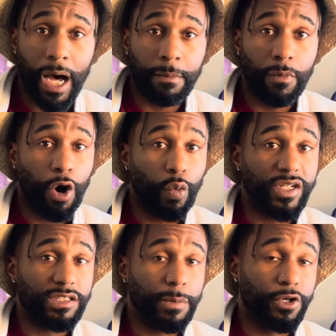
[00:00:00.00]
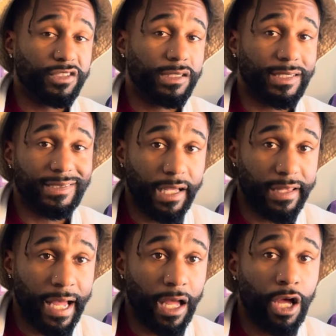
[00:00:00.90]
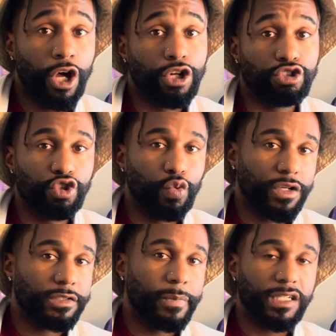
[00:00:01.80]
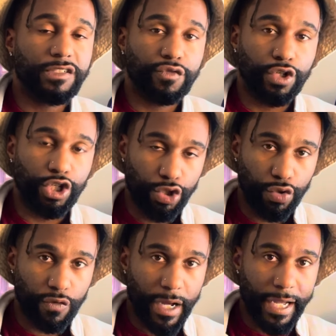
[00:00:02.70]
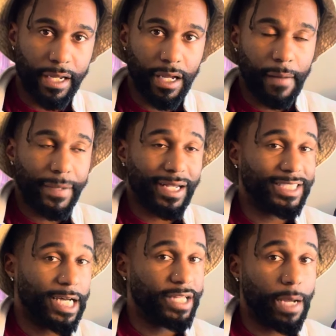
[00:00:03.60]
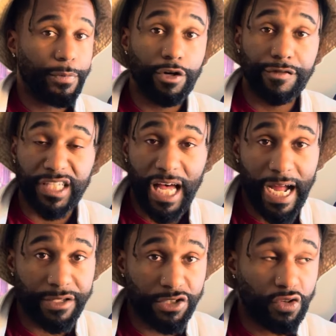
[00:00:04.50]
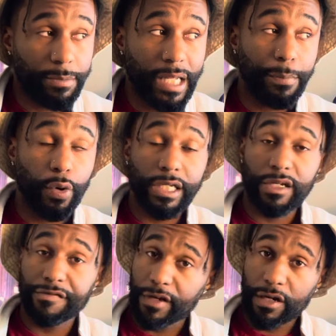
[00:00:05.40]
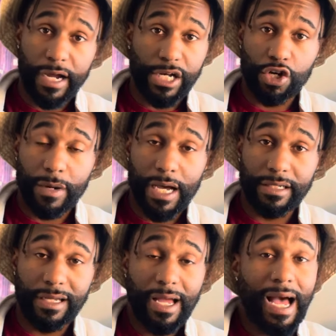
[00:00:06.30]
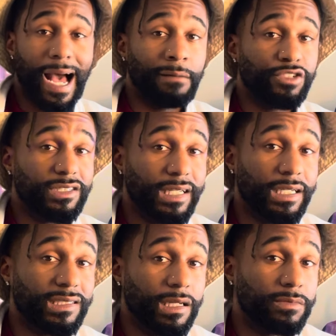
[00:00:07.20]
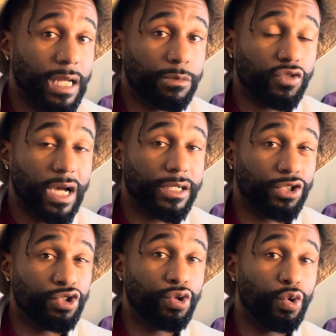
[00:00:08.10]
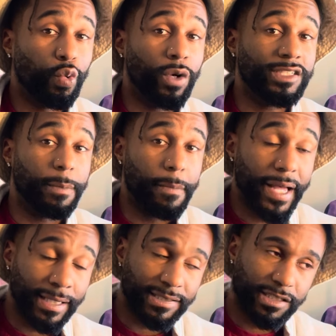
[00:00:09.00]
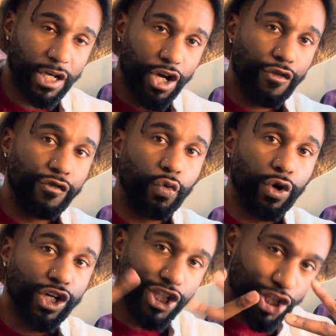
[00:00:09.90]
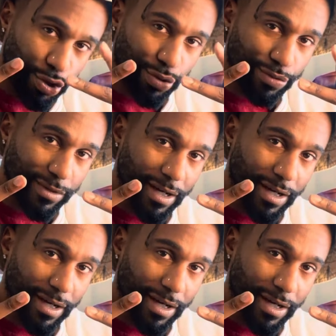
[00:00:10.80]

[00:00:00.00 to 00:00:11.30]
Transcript: I'm always the person to say that. Do what's best for you, right? Because I'm not perfect either. So I'm not pointing the finger at nobody. I'm just saying sometimes you got to do what's best for you.